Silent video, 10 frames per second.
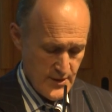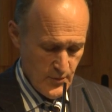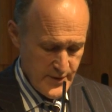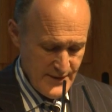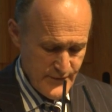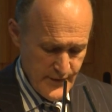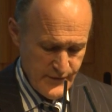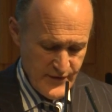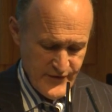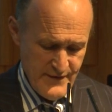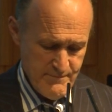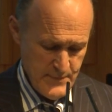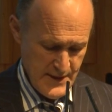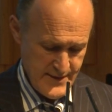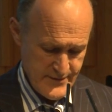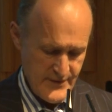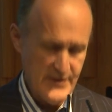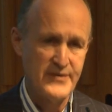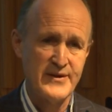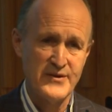would add 57 billion to the
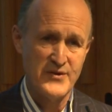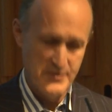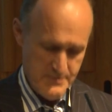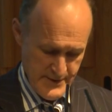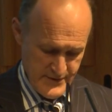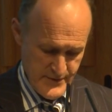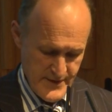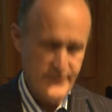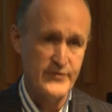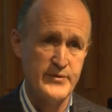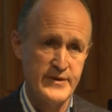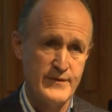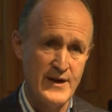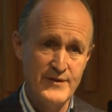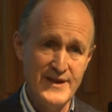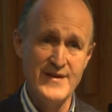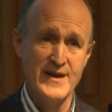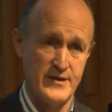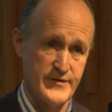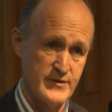local economy by 2025. And in
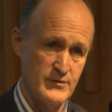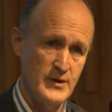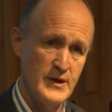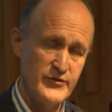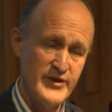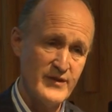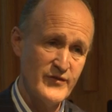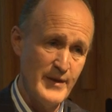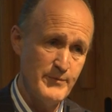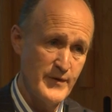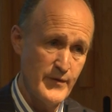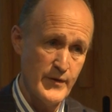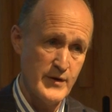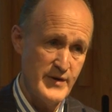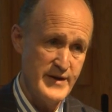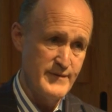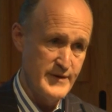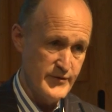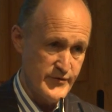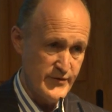the article, she accepted that the creative
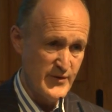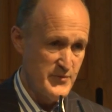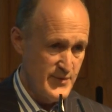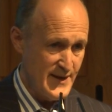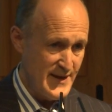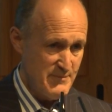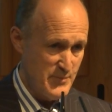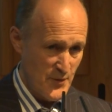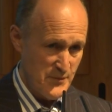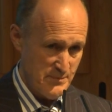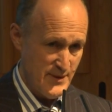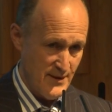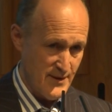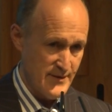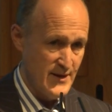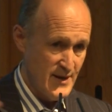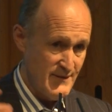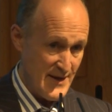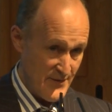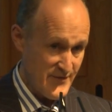industries are a really important part
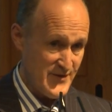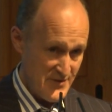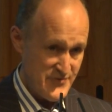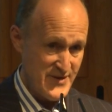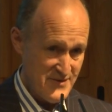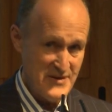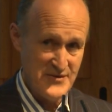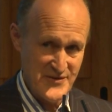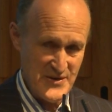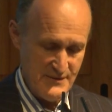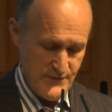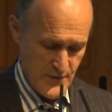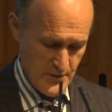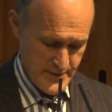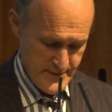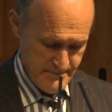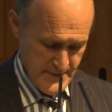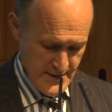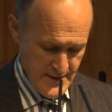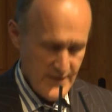of how this country grows going forward.
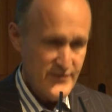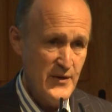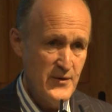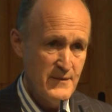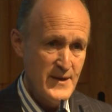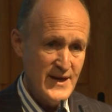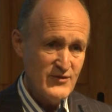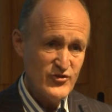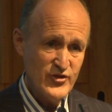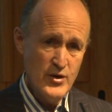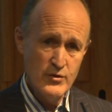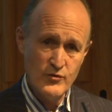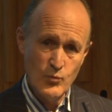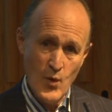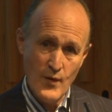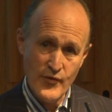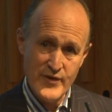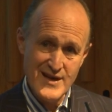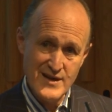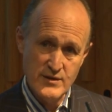So it shows what
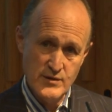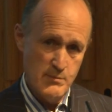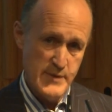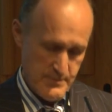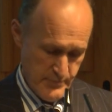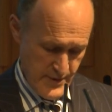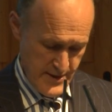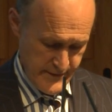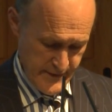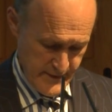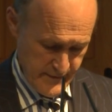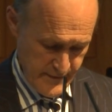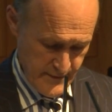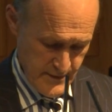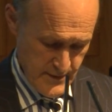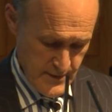the economic prize is